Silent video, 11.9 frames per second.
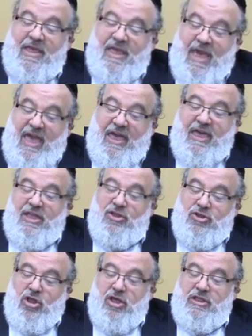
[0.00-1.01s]
Kiechi
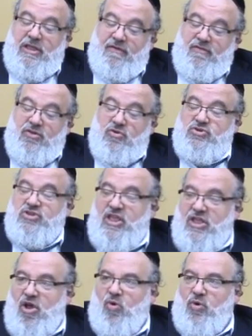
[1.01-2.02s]
the loy livlu, so
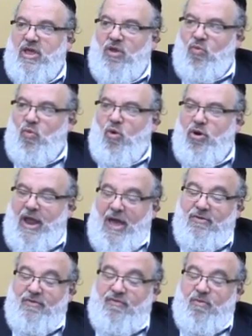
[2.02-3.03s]
they don't get worn
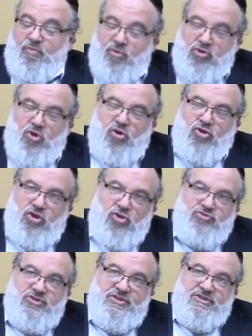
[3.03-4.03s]
out from prolonged
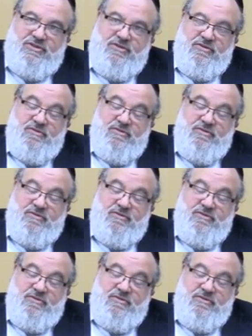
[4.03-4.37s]
use.